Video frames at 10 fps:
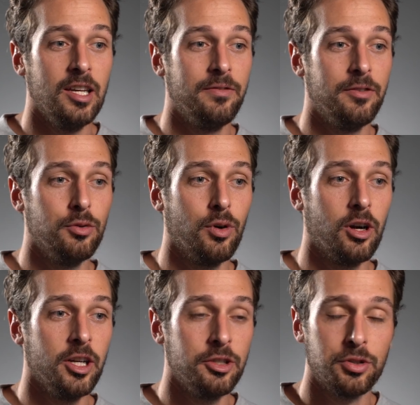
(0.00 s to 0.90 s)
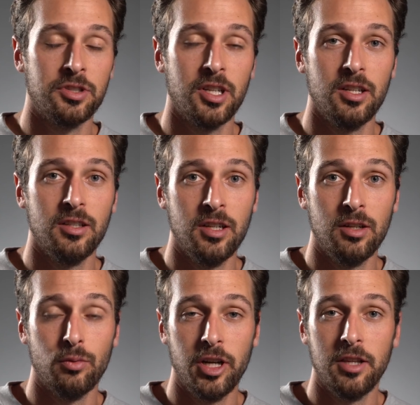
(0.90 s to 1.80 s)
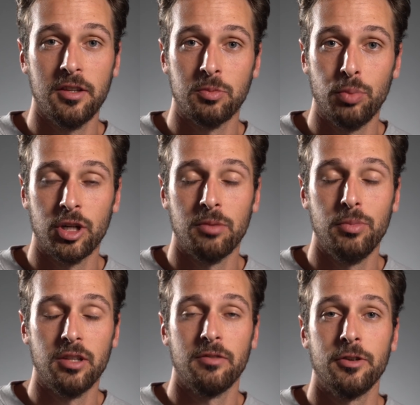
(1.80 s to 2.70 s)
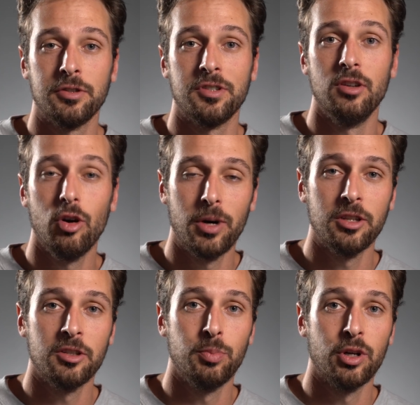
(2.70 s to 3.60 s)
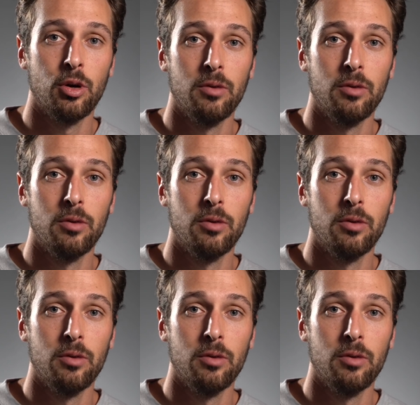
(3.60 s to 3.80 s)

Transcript: If you are interested in, in reading this book and being the first to know about this book,